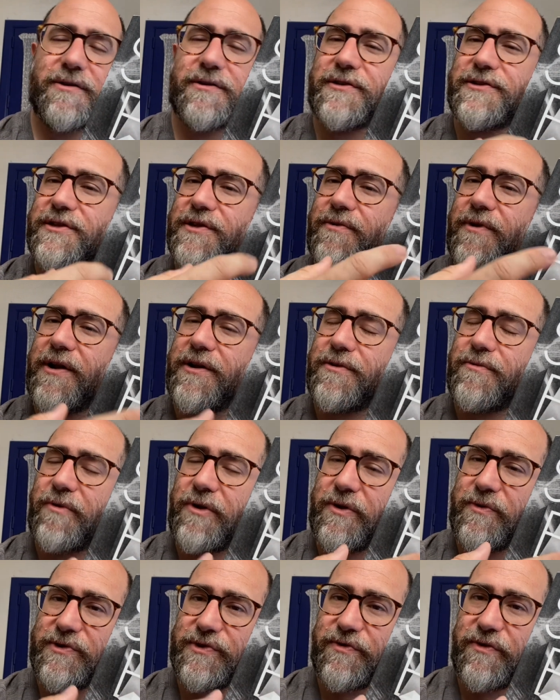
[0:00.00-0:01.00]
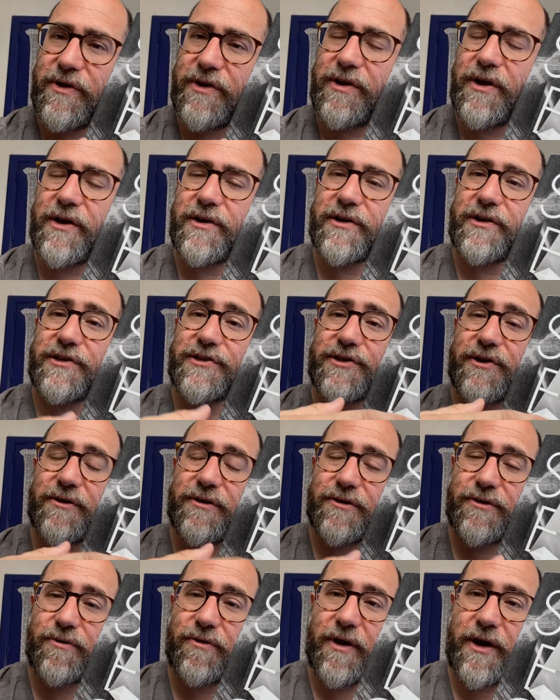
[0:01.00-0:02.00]
because he read it when he was very young and he
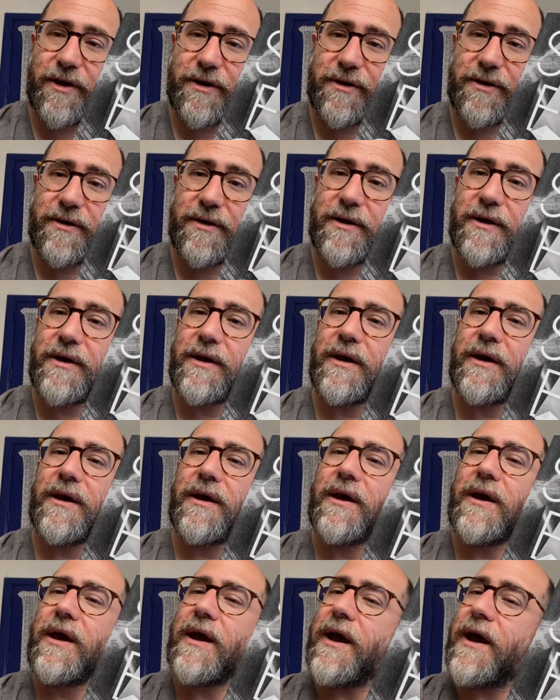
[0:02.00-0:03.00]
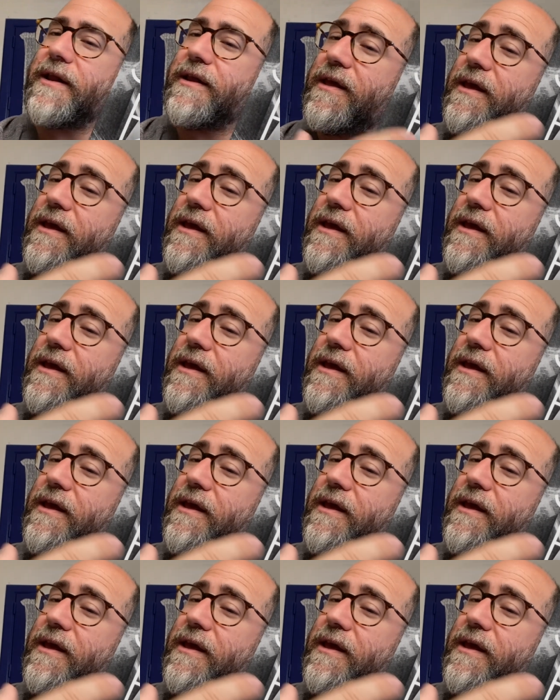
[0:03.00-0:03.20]
started crying. And